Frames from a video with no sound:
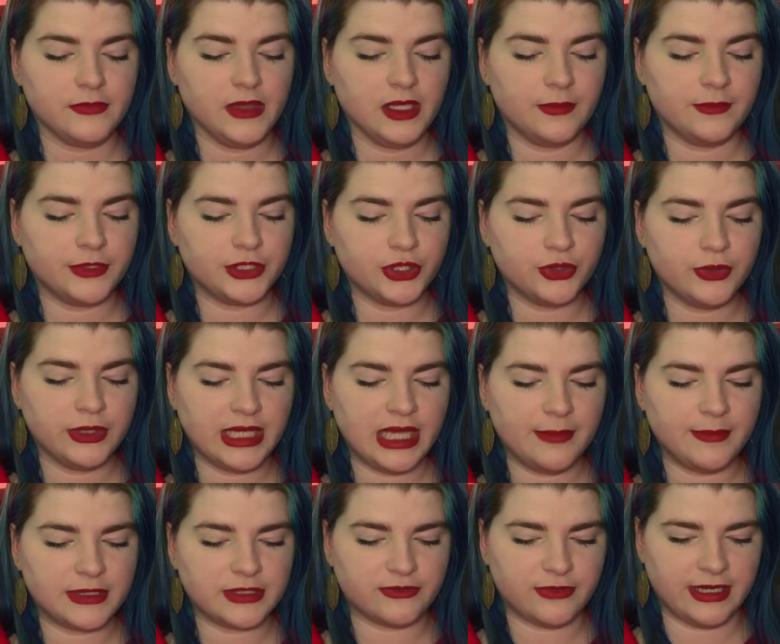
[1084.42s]
But
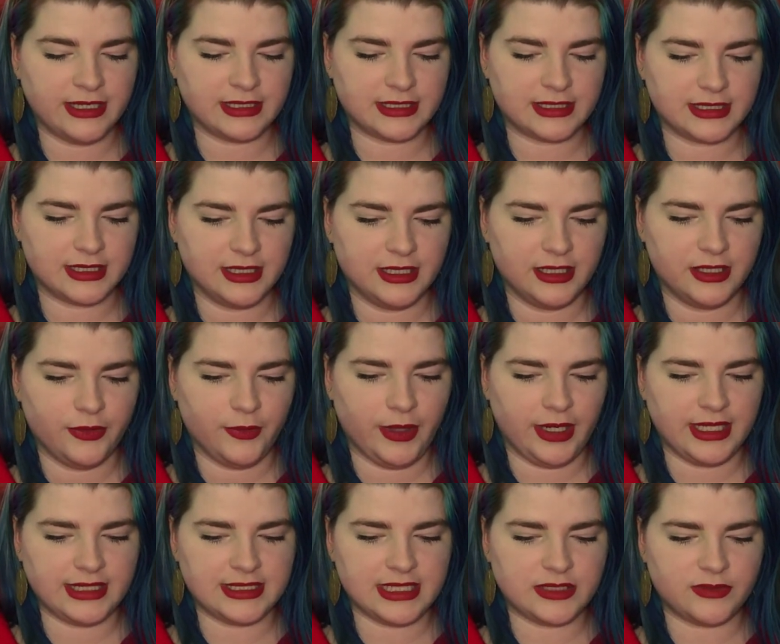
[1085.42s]
Joachim is right when
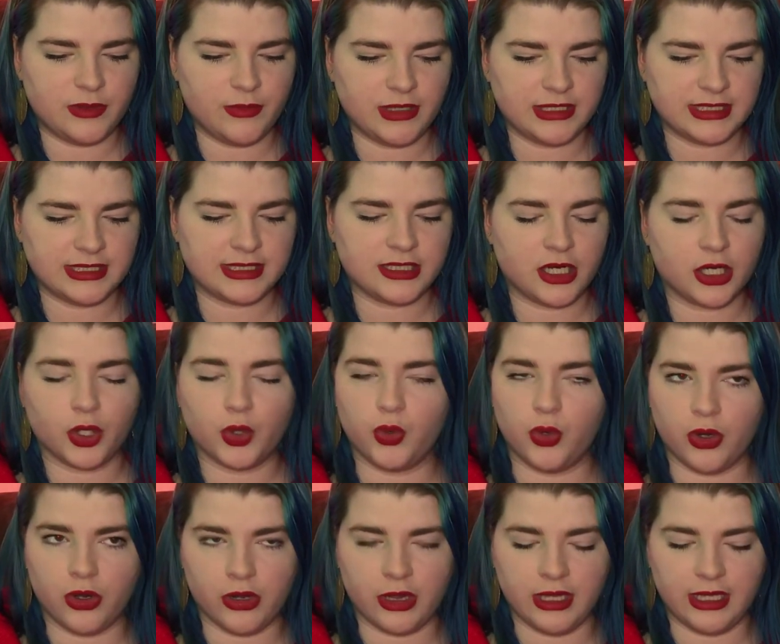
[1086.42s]
he says we mustn't start
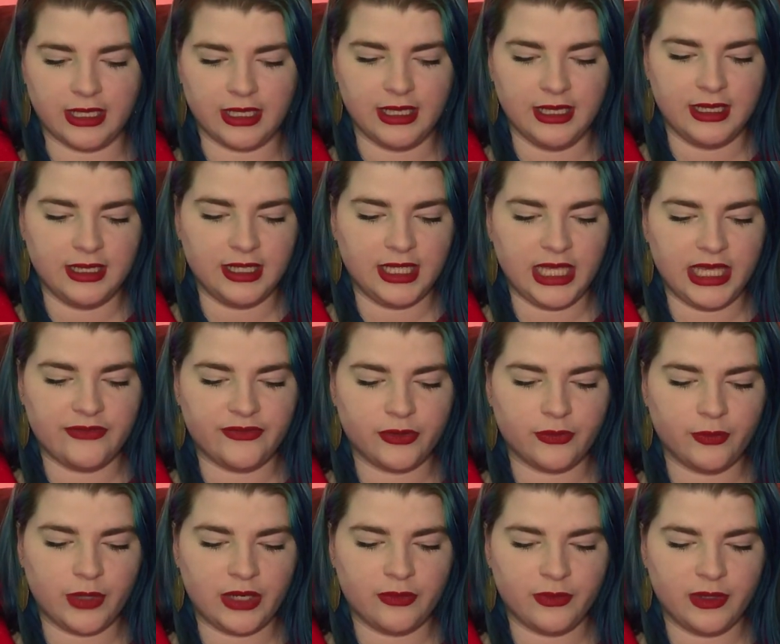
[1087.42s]
quarrelling, even
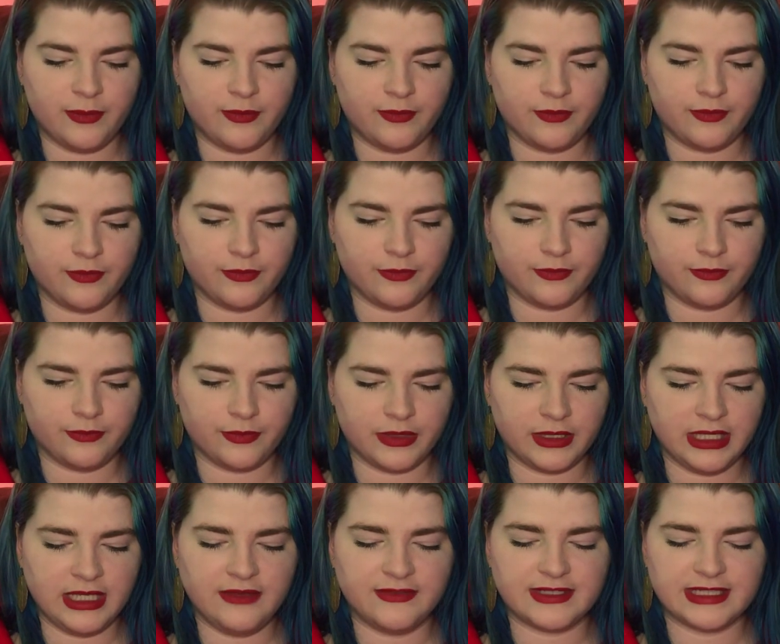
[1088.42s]
when we
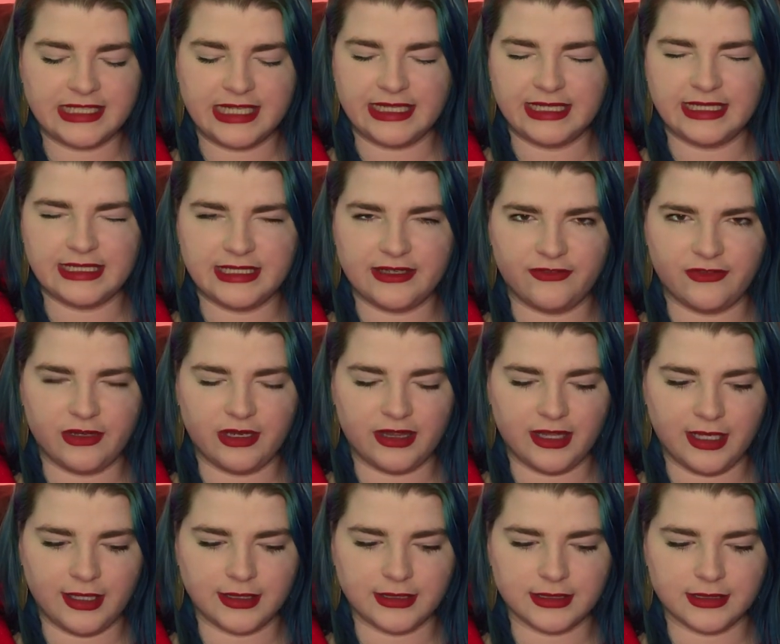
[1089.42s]
believe slightly different
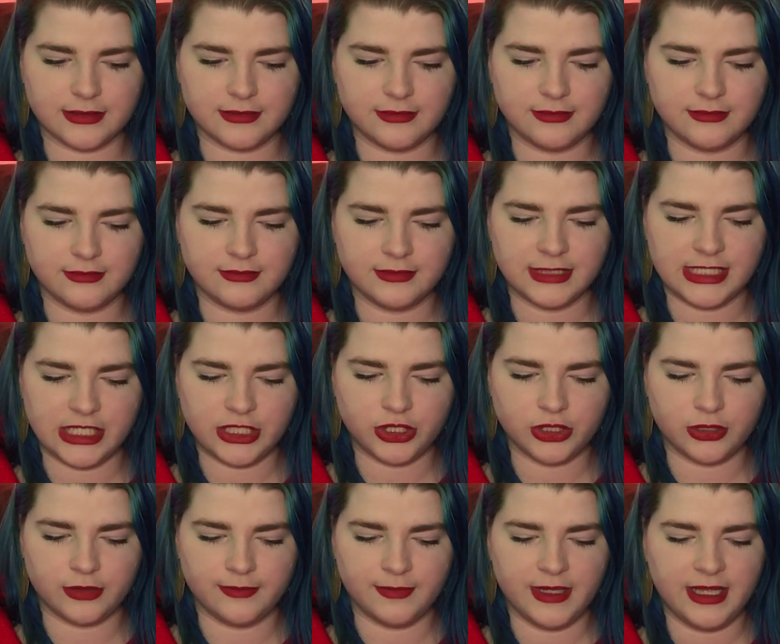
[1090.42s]
things, said
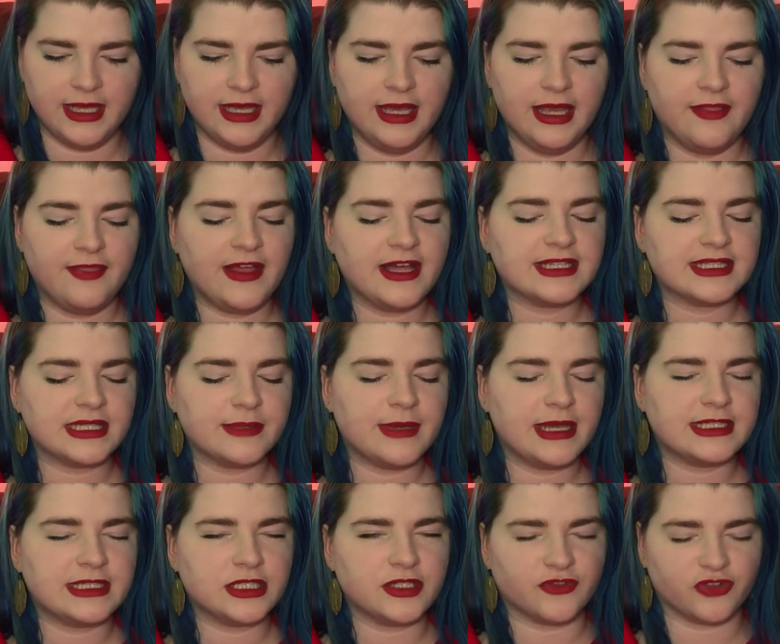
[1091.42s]
John. That's the
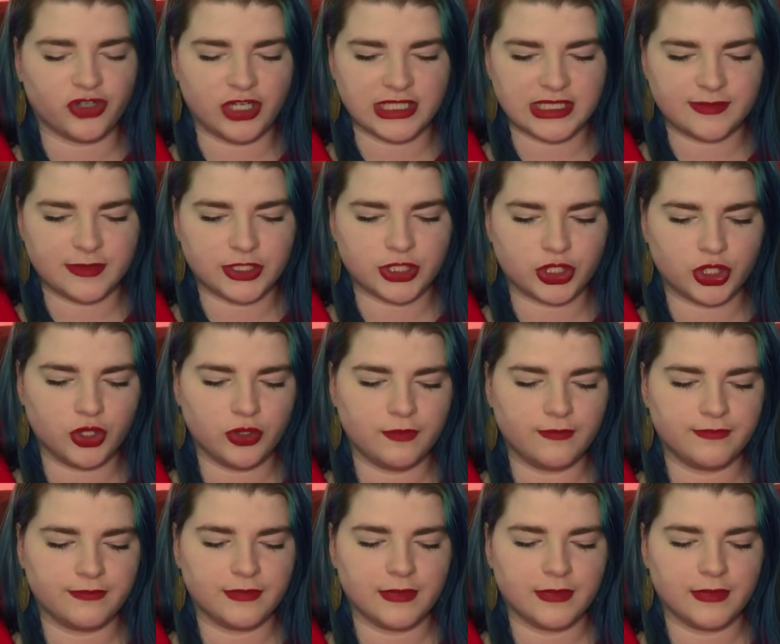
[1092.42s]
message of Christmas too.